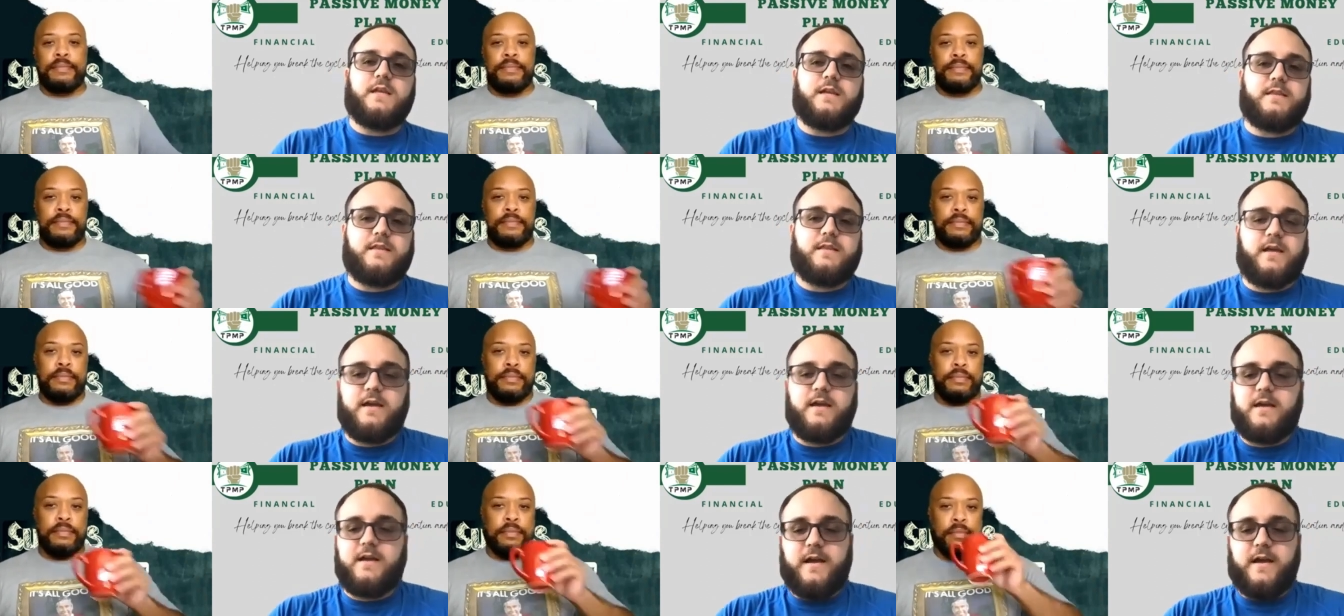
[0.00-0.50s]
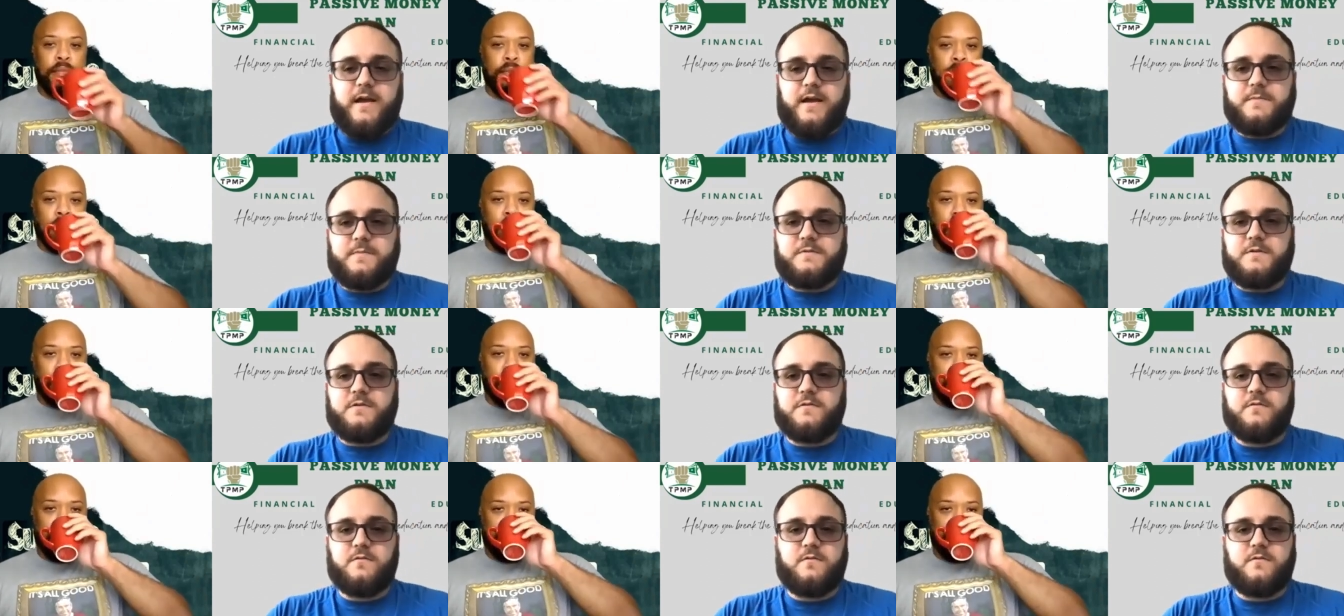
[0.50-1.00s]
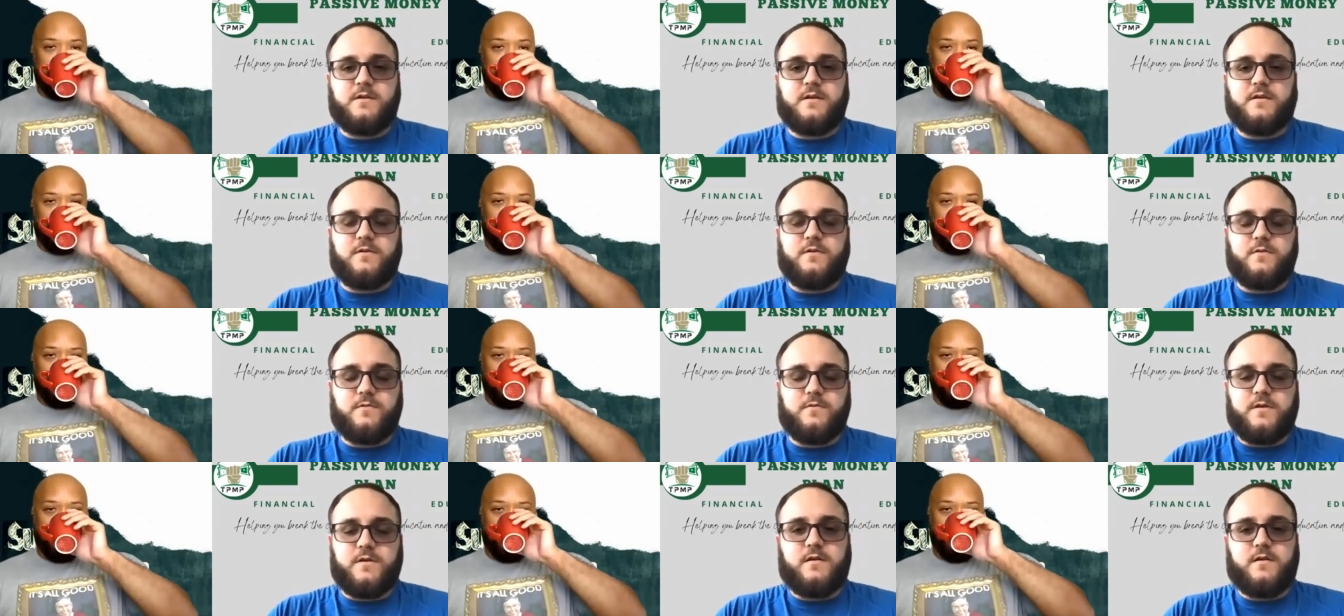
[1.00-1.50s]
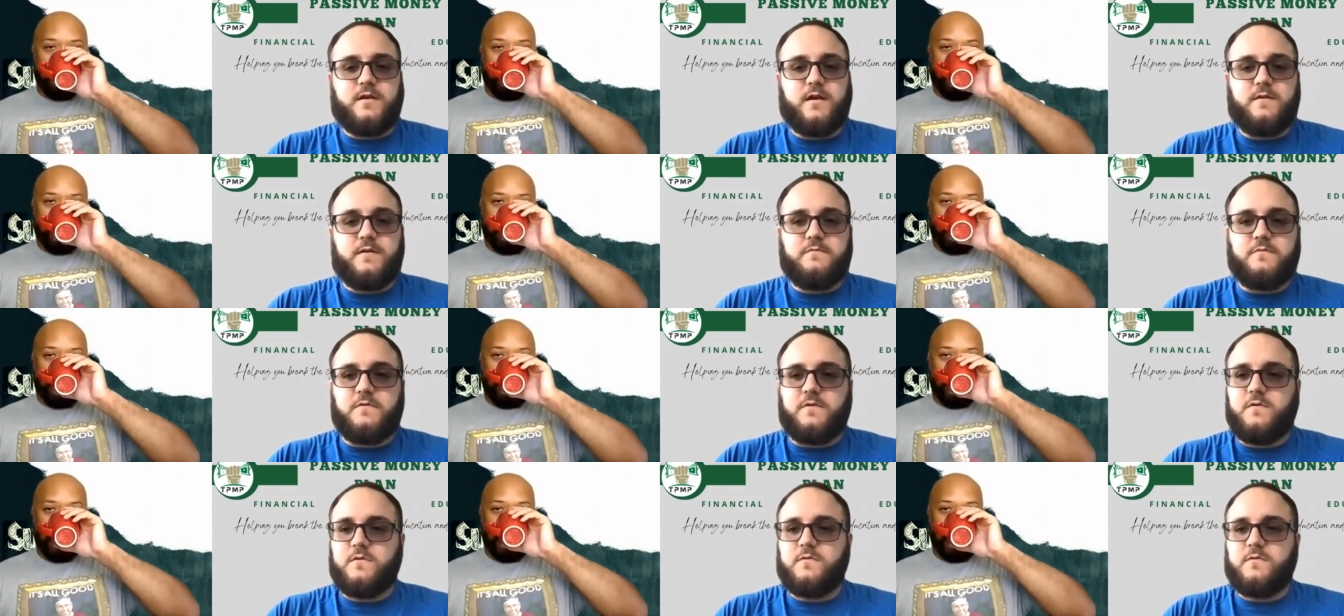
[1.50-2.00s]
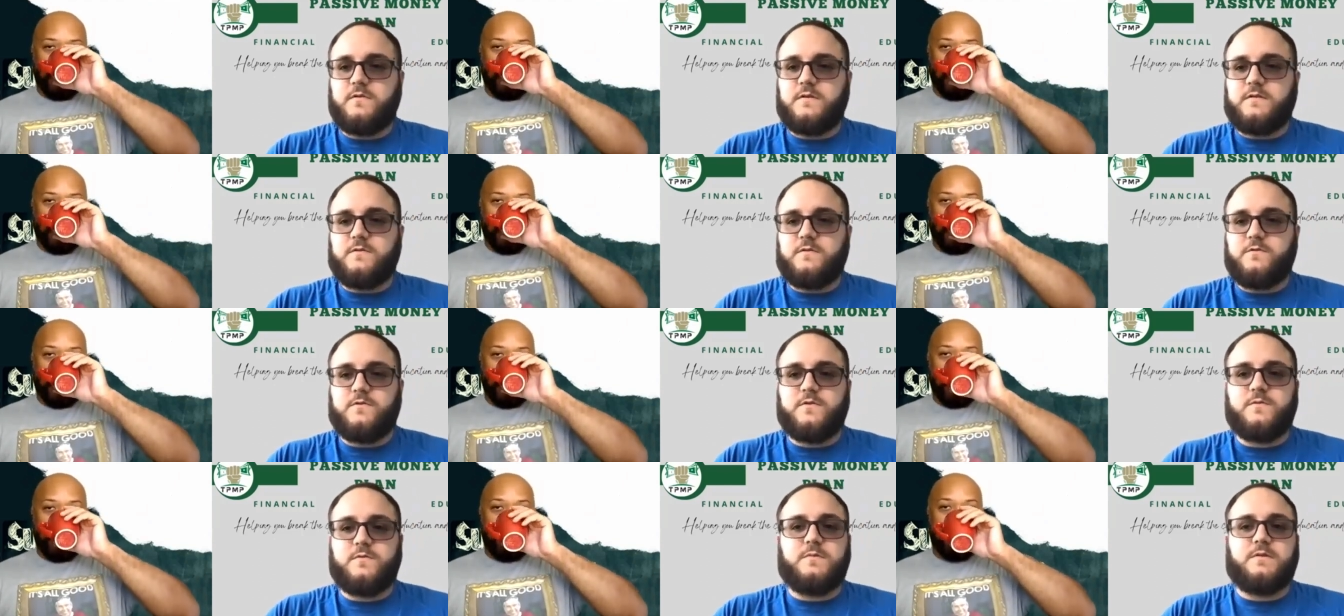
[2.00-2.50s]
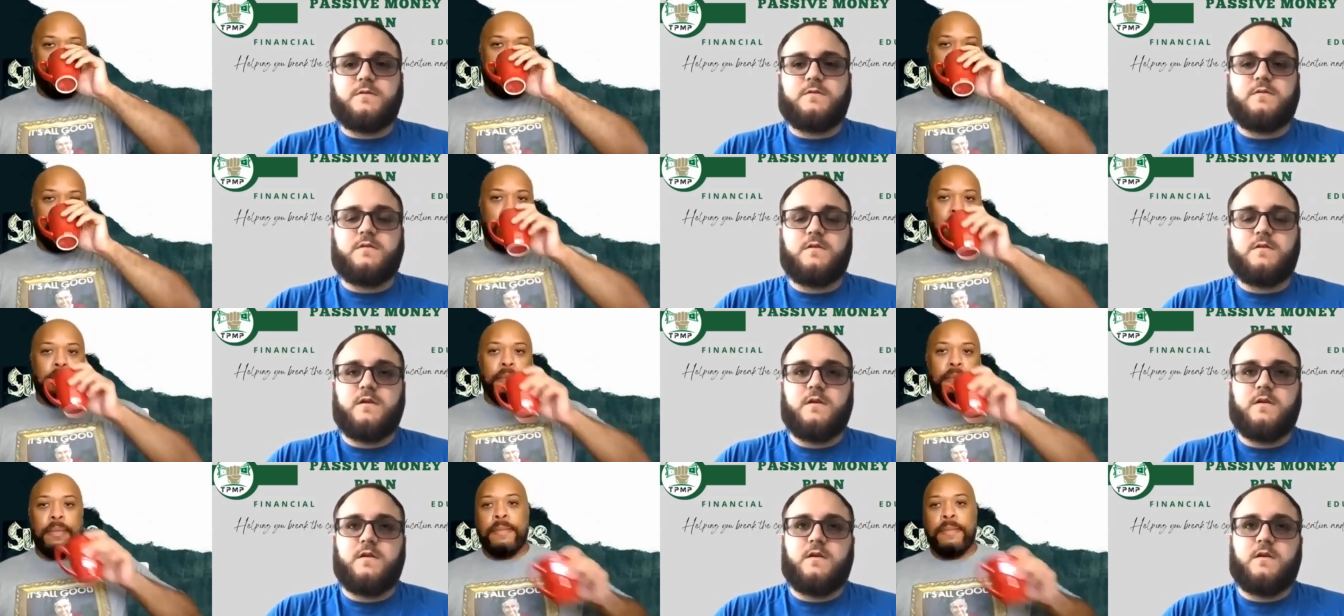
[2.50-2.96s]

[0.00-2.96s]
Speaker 1: like that, I absolutely agree. I have no disagreements.